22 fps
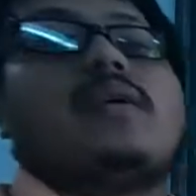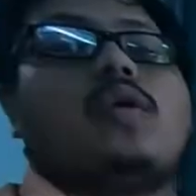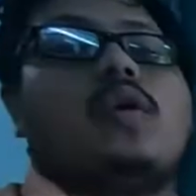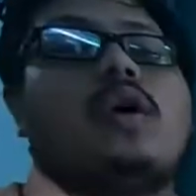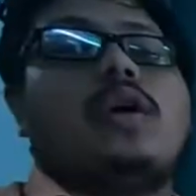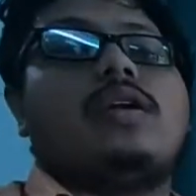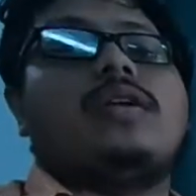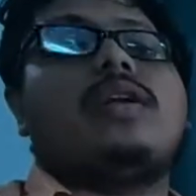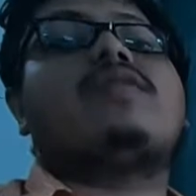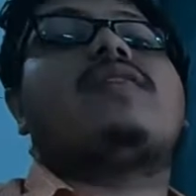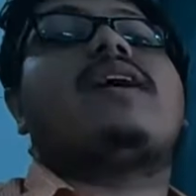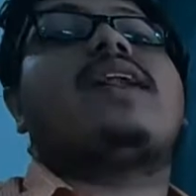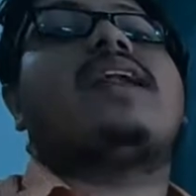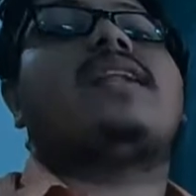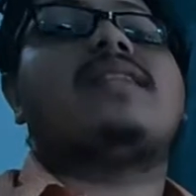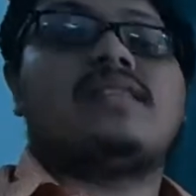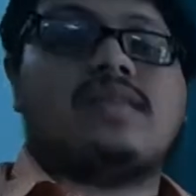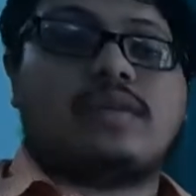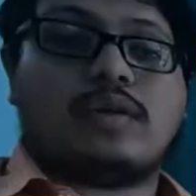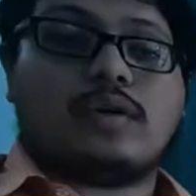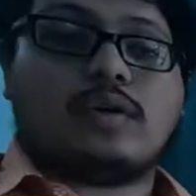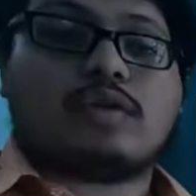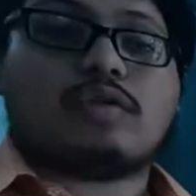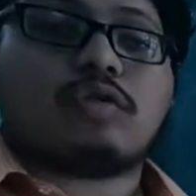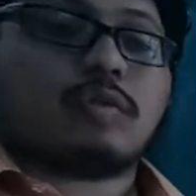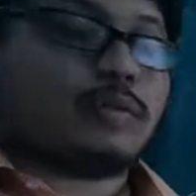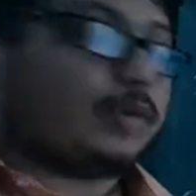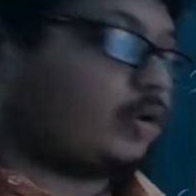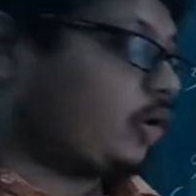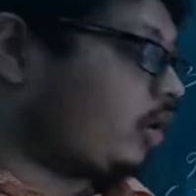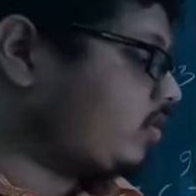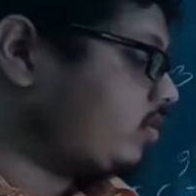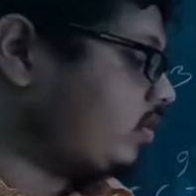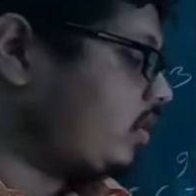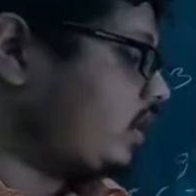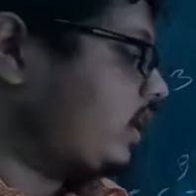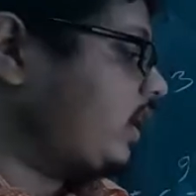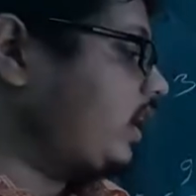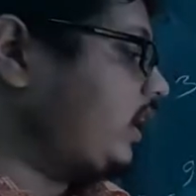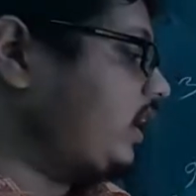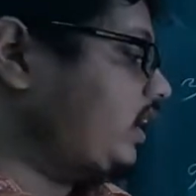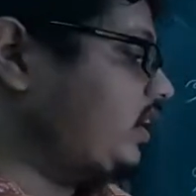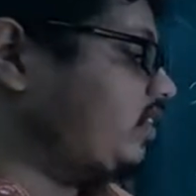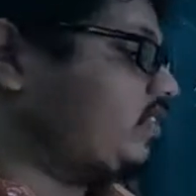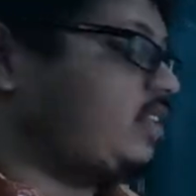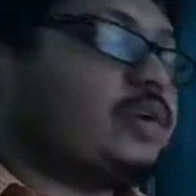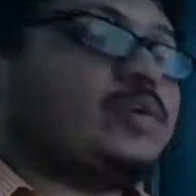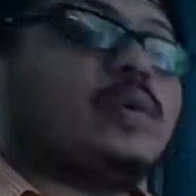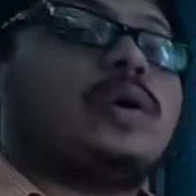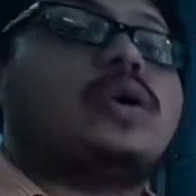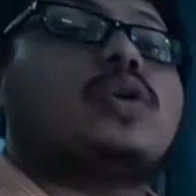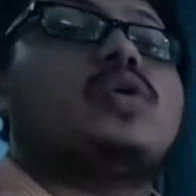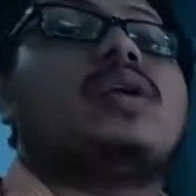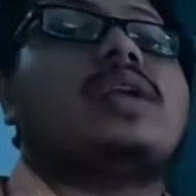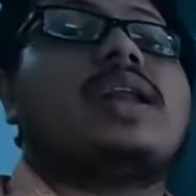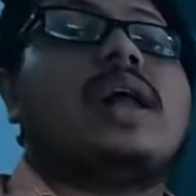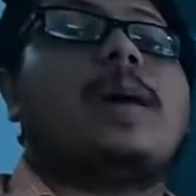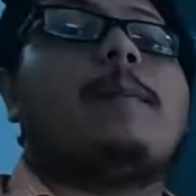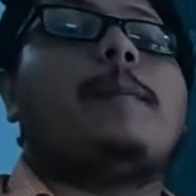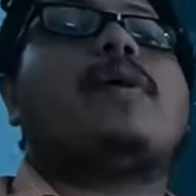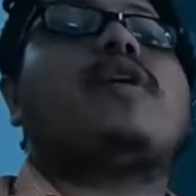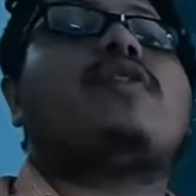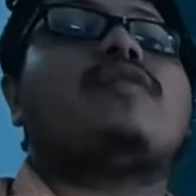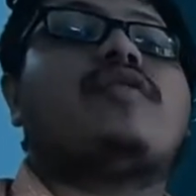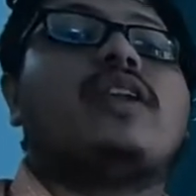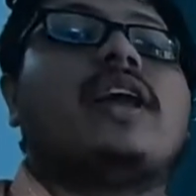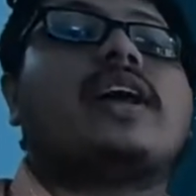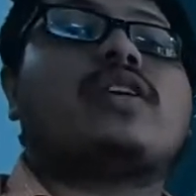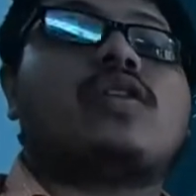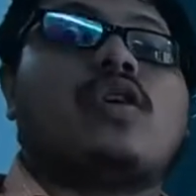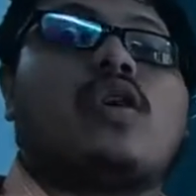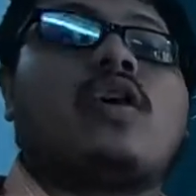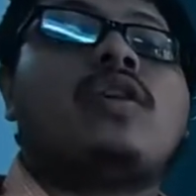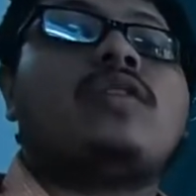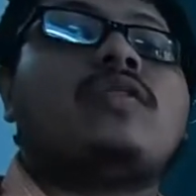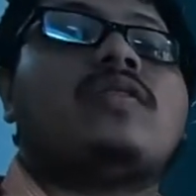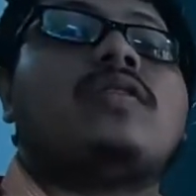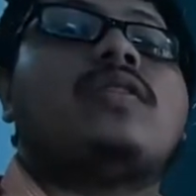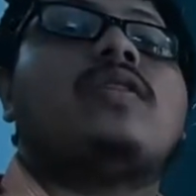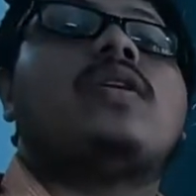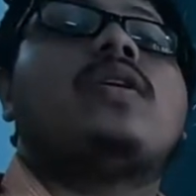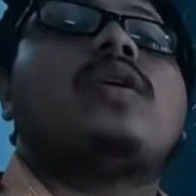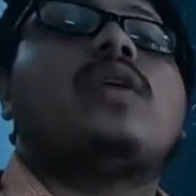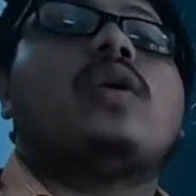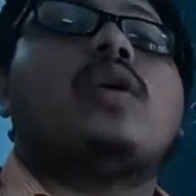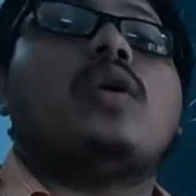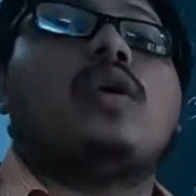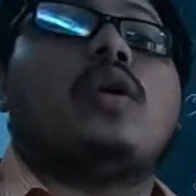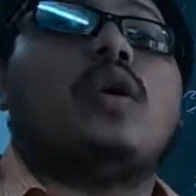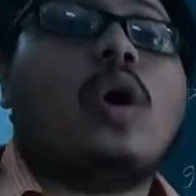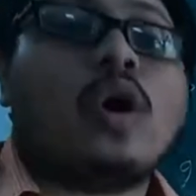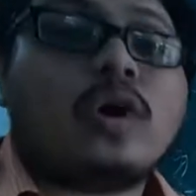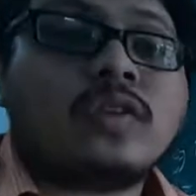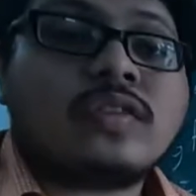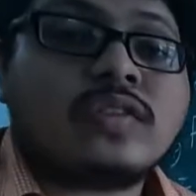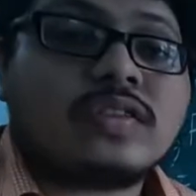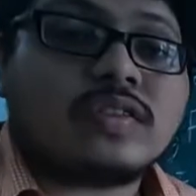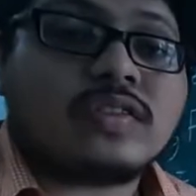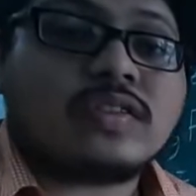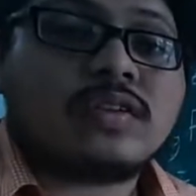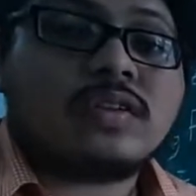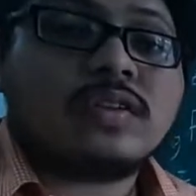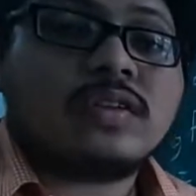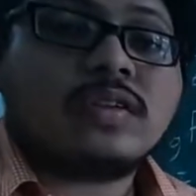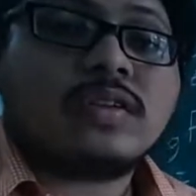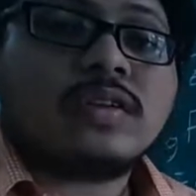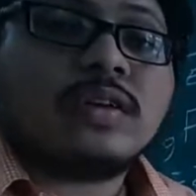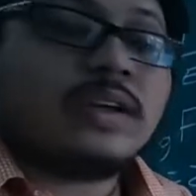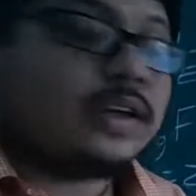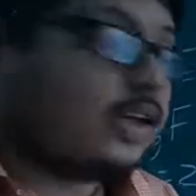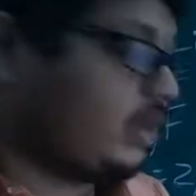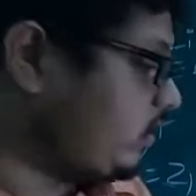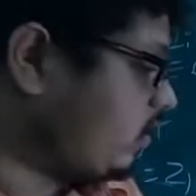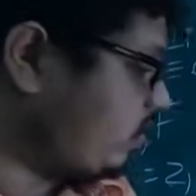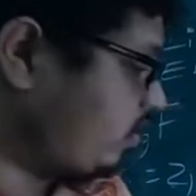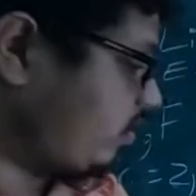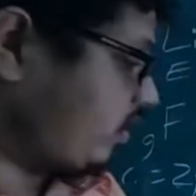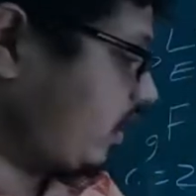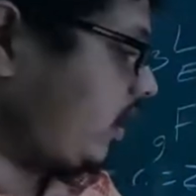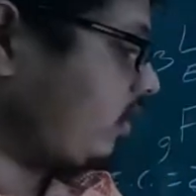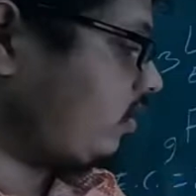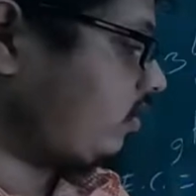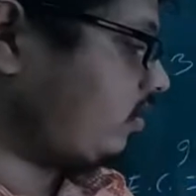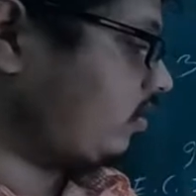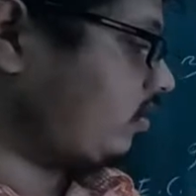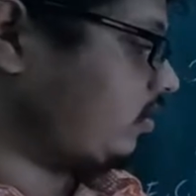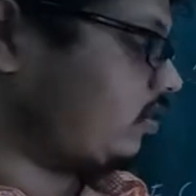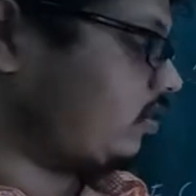called the valency also, because it is equal to the number of electrons lost. In this case